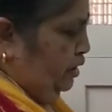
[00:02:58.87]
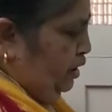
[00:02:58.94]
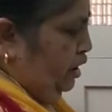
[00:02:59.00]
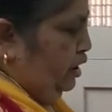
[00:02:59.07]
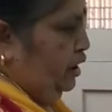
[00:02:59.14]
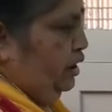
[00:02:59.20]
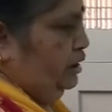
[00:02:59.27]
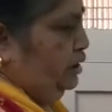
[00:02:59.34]

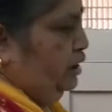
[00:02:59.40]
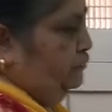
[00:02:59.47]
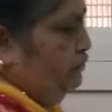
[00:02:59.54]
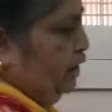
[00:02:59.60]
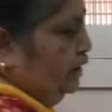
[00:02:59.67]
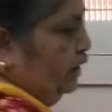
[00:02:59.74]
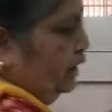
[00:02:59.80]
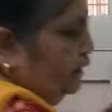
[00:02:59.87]
Or
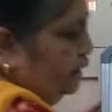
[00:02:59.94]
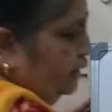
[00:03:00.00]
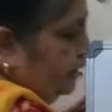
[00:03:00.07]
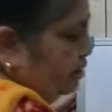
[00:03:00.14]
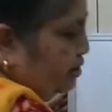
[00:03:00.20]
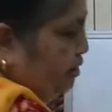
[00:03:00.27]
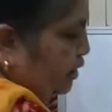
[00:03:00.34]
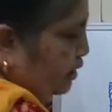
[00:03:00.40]
we call it
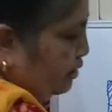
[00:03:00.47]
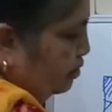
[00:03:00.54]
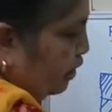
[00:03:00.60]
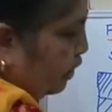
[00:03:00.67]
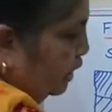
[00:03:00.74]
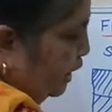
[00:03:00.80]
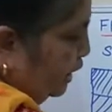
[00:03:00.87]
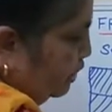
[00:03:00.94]
as the
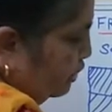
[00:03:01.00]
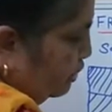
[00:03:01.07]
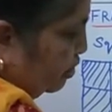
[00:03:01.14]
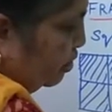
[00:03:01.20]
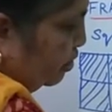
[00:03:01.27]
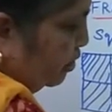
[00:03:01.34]
solidus.